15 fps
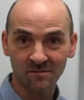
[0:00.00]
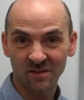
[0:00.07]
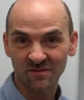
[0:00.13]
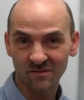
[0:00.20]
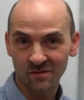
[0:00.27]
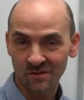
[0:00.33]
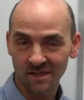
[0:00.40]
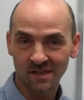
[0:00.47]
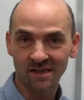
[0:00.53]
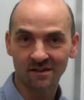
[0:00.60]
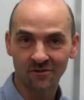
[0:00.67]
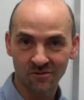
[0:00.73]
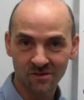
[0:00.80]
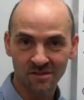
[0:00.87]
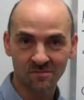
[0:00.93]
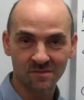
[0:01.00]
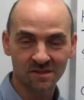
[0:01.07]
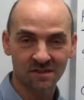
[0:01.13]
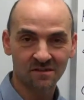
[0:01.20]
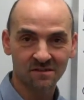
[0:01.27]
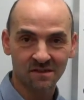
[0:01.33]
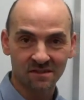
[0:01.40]
even though they didn't hurt
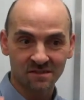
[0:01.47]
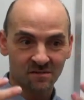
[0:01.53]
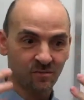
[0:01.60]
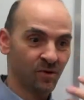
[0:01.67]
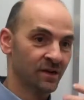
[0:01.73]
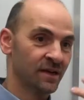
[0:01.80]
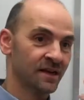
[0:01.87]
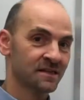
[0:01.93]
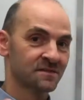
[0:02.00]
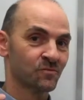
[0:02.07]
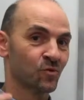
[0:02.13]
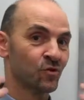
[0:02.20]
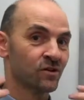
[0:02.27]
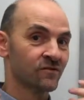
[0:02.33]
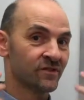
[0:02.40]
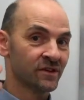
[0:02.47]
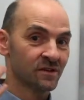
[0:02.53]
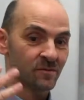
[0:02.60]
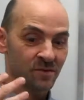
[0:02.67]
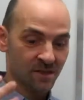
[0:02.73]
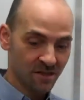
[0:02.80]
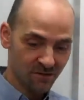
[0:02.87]
themselves, because the body has more
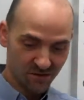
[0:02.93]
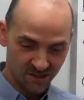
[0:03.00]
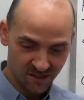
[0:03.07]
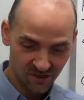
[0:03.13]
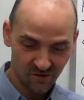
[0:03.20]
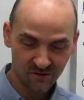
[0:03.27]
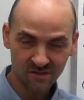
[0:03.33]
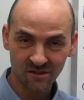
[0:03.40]
available energy and it goes